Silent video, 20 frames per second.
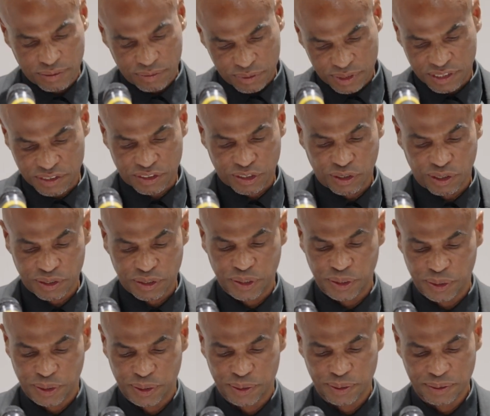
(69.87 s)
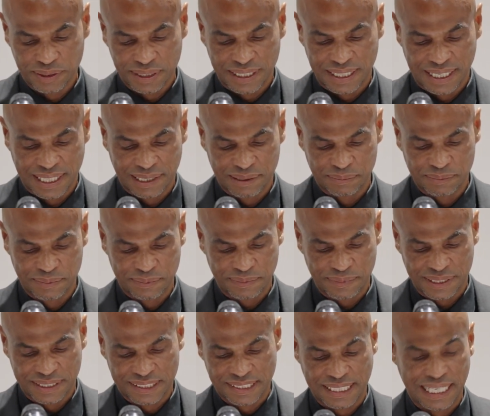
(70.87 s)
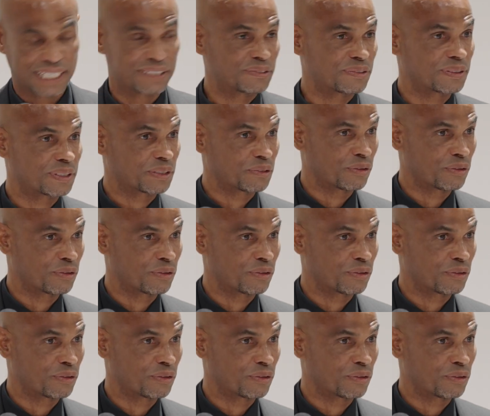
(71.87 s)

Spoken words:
which is called COCO, it stands for the